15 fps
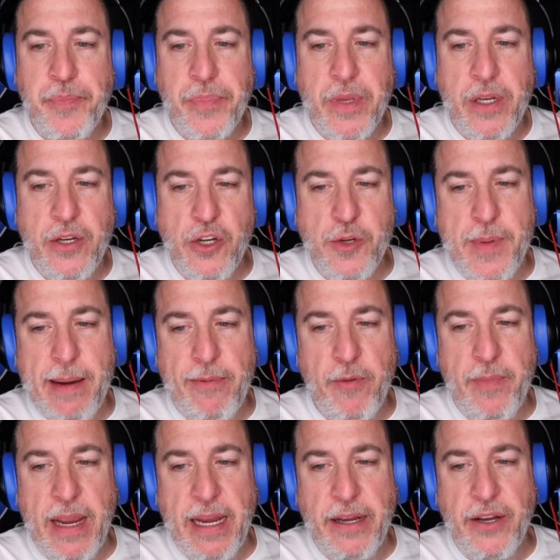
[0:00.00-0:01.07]
Newspaper
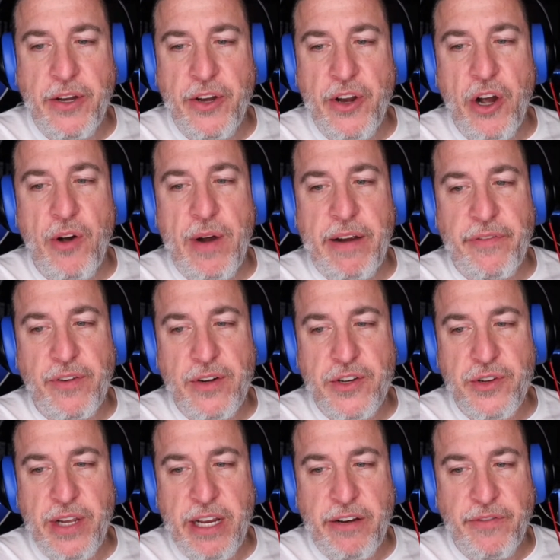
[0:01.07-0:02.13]
made no effort
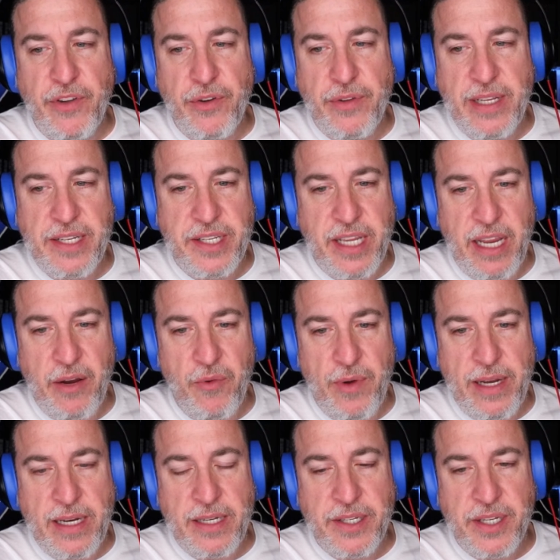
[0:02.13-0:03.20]
to interview these key
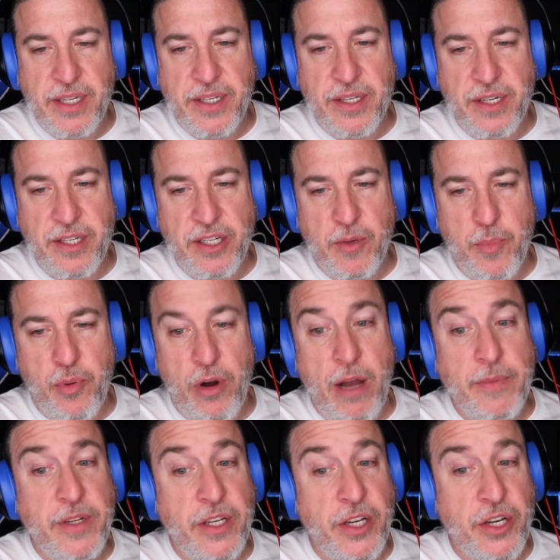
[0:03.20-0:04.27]
witnesses until
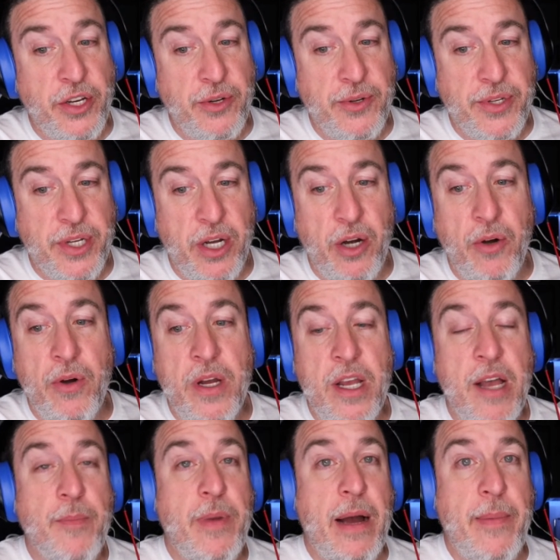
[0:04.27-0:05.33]
prompted to do so
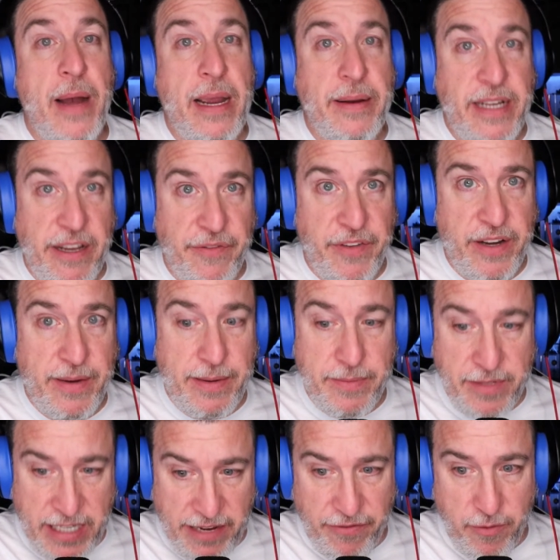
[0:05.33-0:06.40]
by my
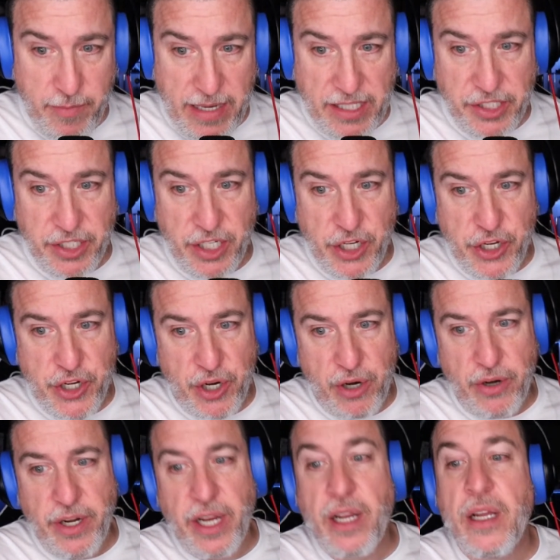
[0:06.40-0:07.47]
defamation
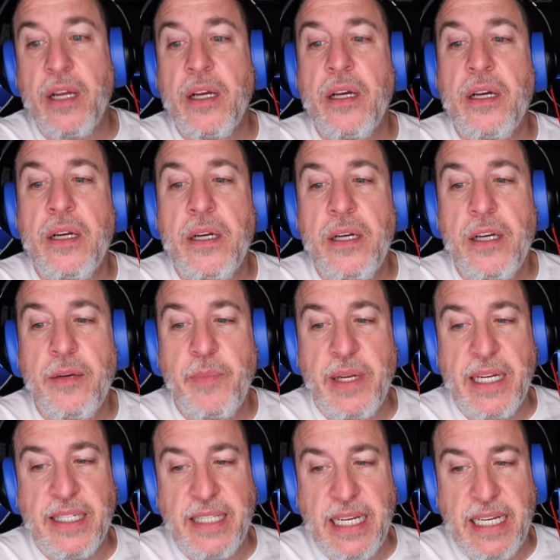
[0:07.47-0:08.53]
attorney
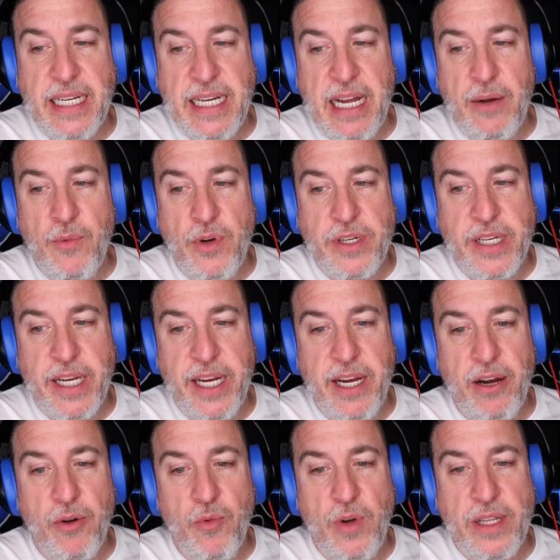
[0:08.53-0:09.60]
because they did not want to
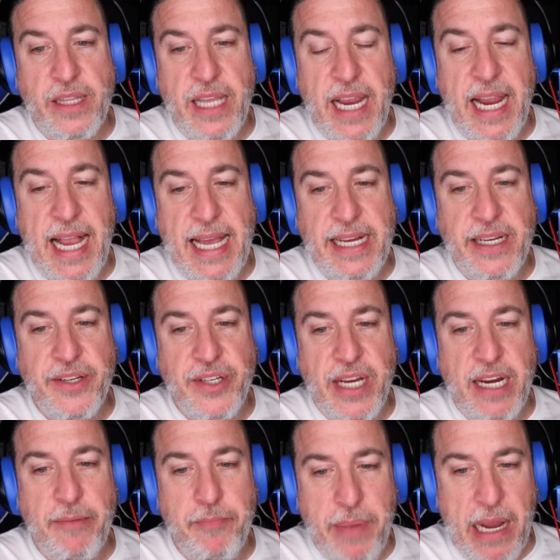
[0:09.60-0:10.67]
hear what they had to say
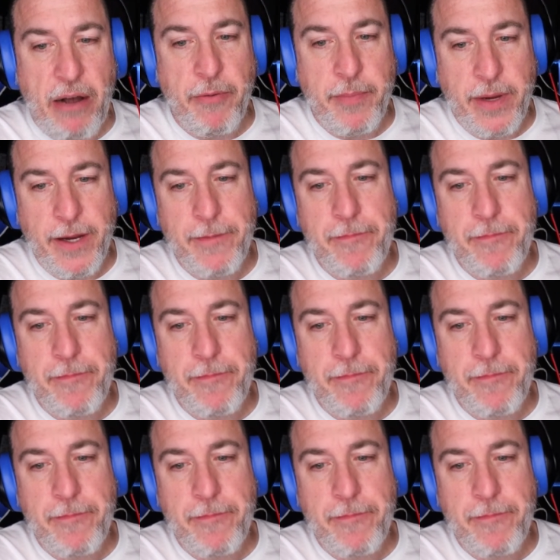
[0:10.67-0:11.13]
about me.